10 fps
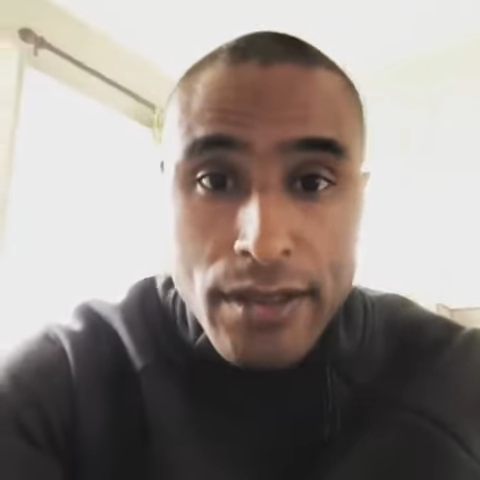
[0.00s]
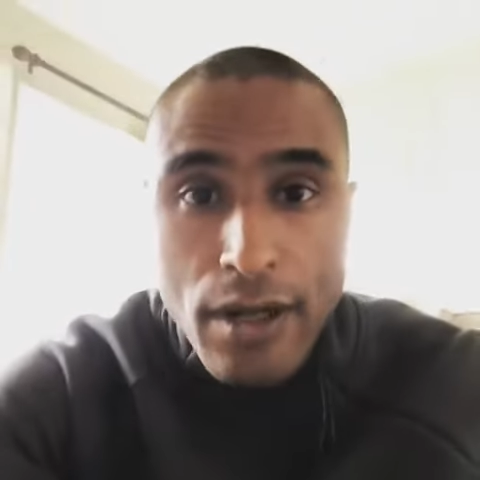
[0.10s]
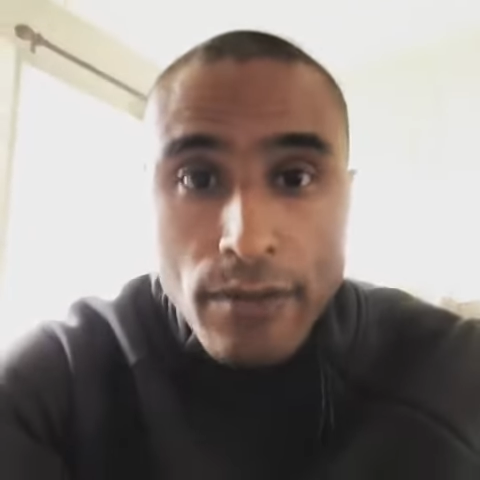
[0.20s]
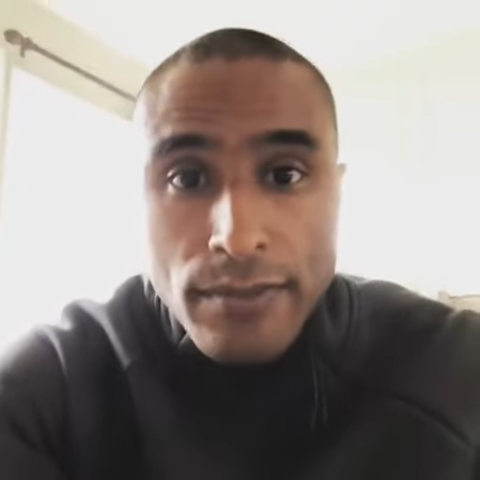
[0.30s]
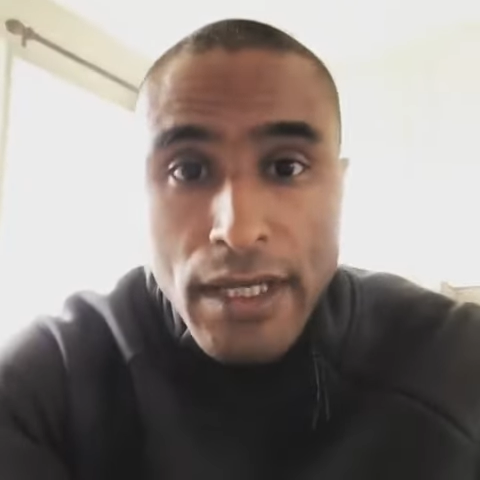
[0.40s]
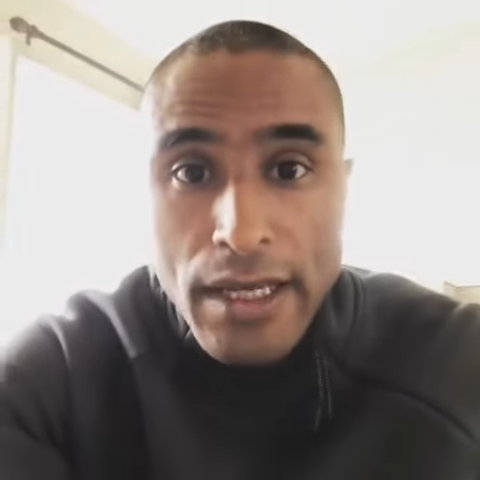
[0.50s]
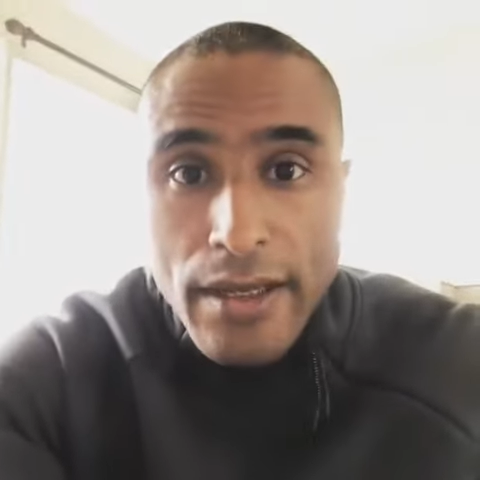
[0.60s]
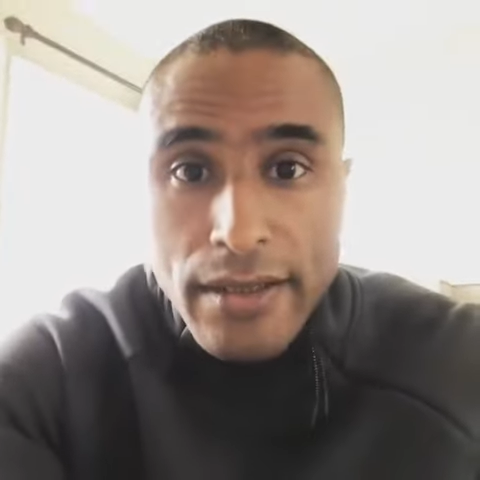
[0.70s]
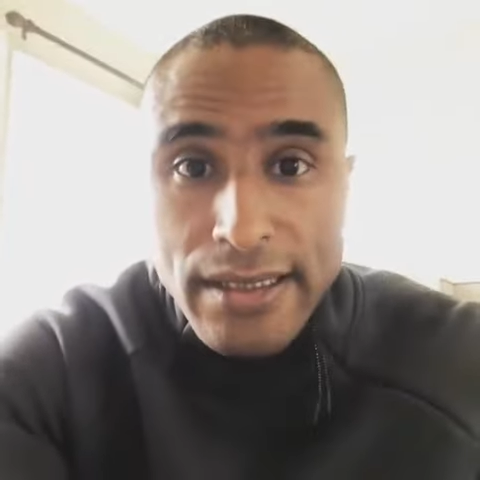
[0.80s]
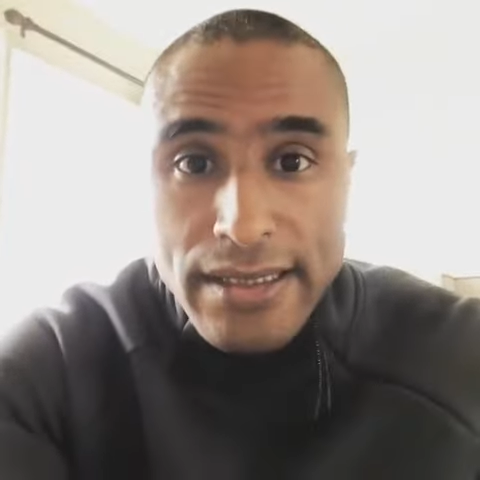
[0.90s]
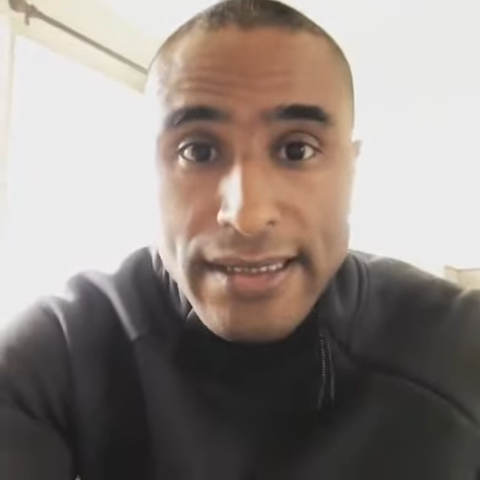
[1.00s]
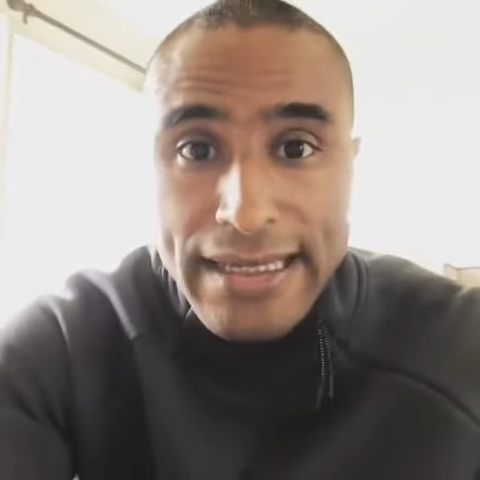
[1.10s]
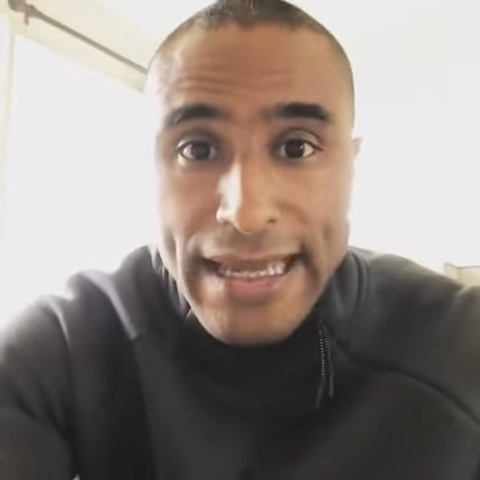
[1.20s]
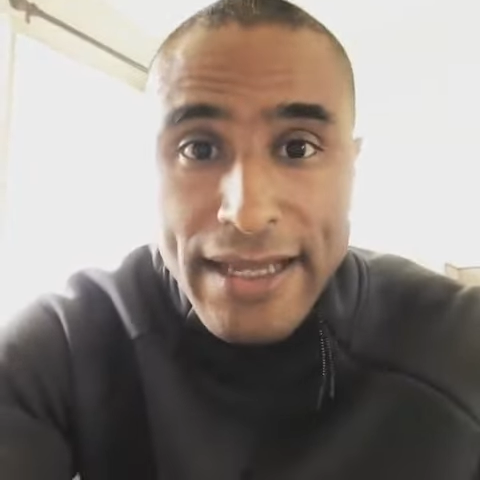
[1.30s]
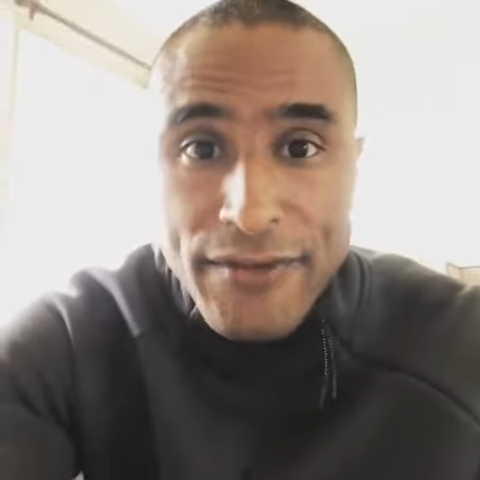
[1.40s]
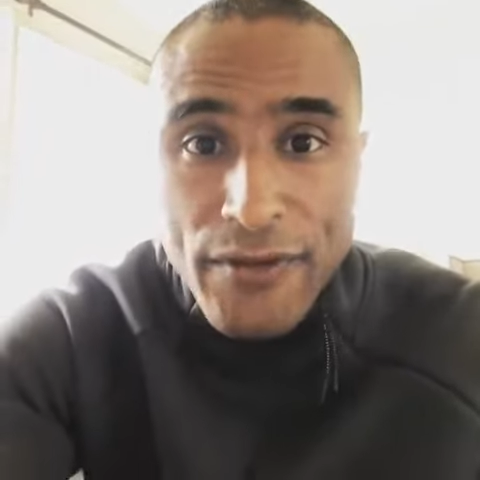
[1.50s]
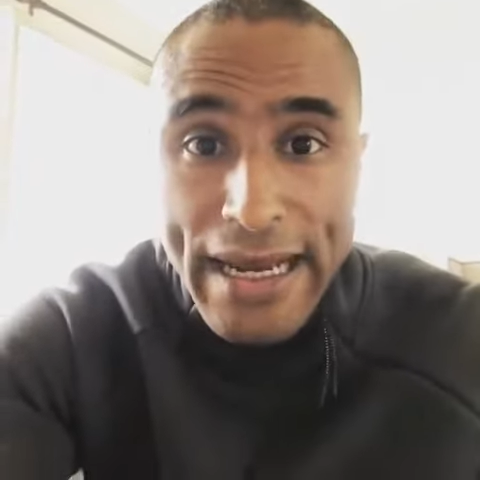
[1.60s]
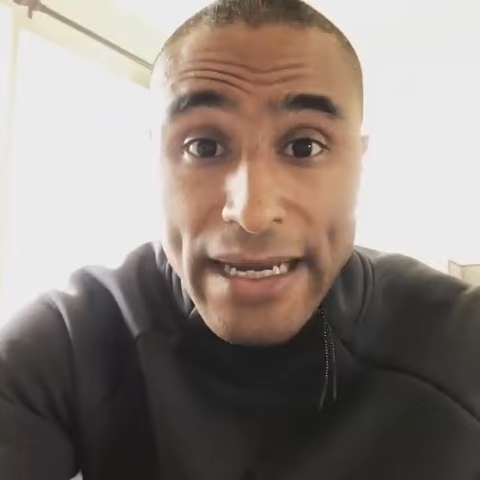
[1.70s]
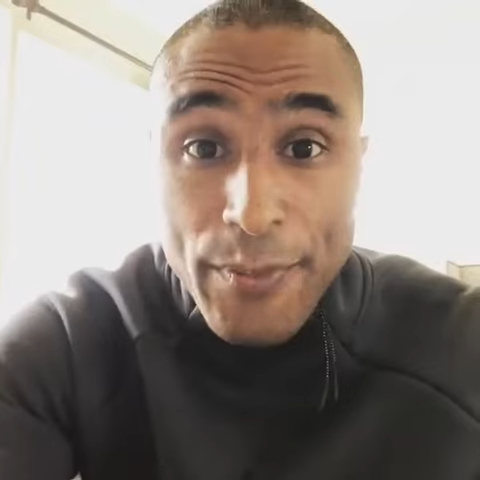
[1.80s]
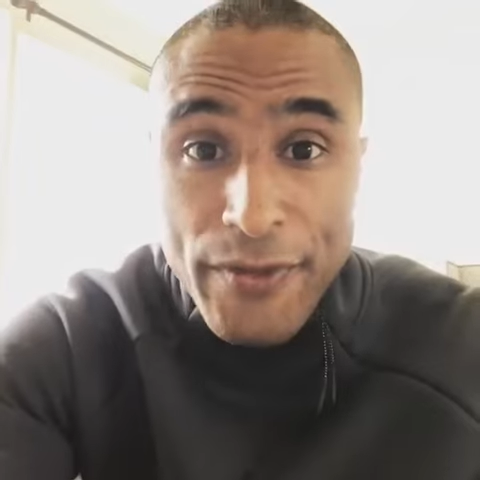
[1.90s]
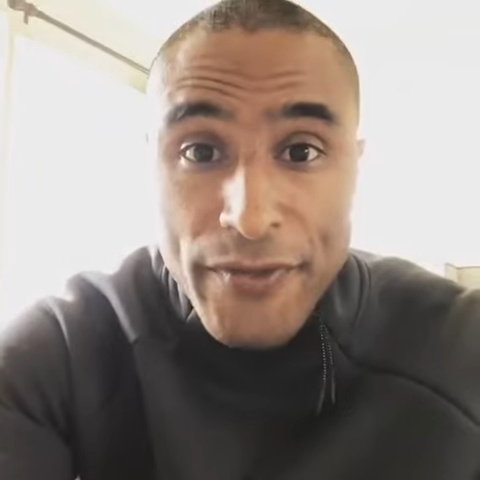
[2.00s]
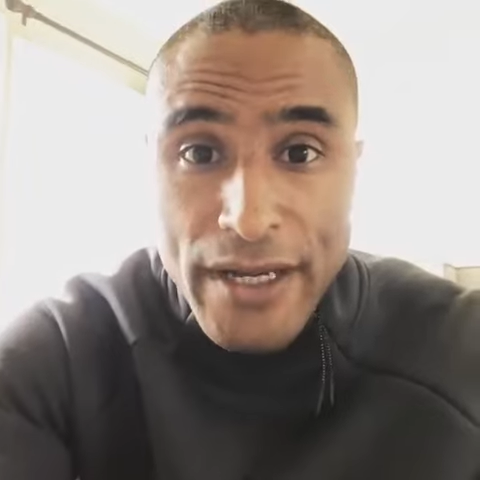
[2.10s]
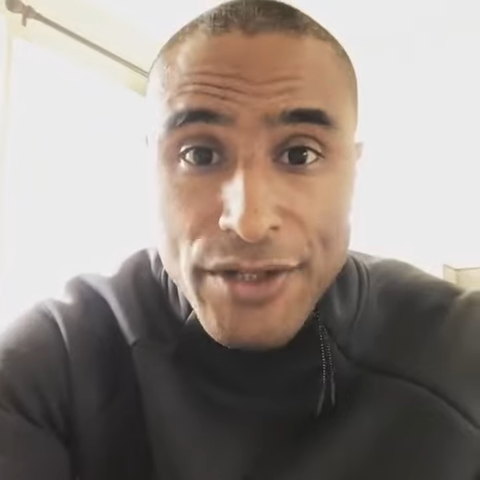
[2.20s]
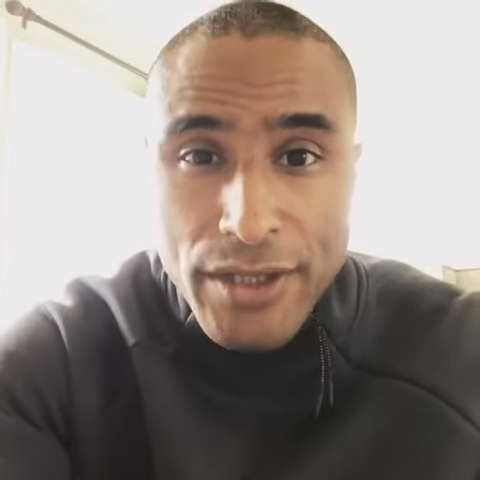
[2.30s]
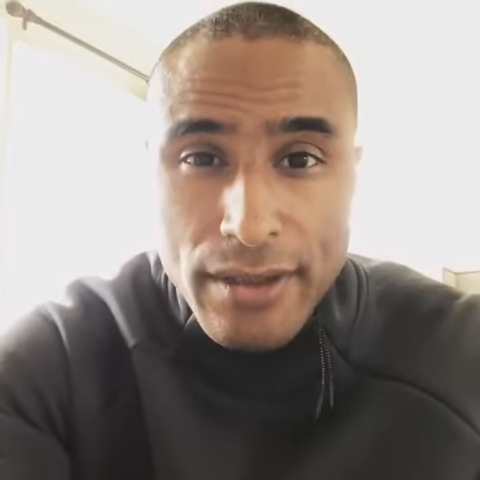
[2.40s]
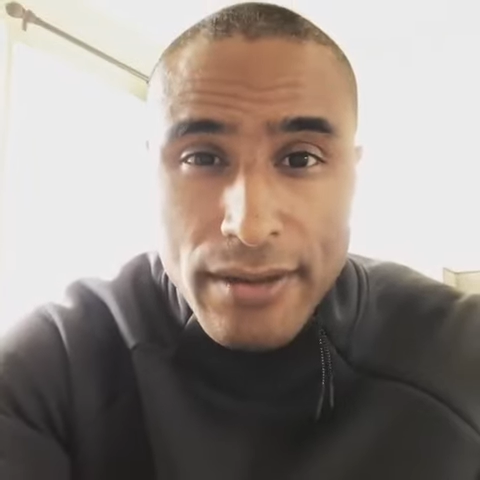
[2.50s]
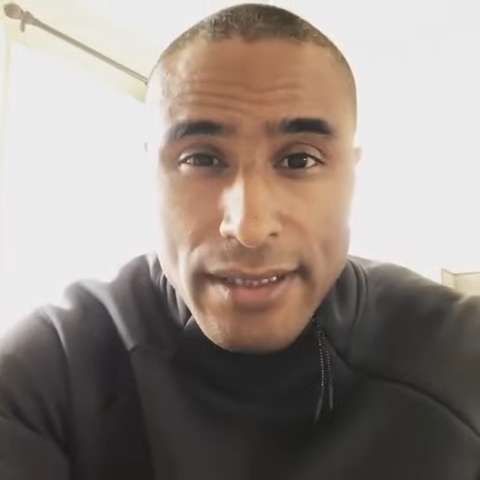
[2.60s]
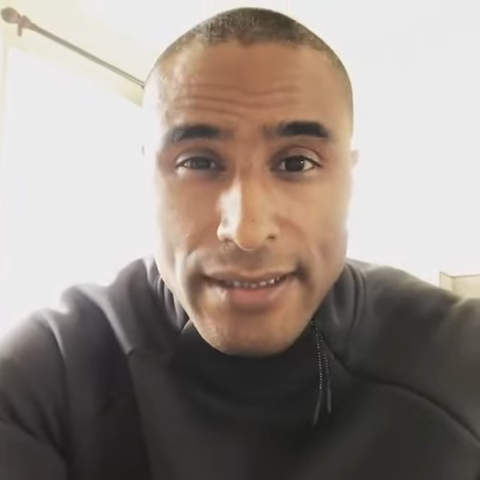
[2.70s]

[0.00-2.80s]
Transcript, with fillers: So, this is the case for any profession,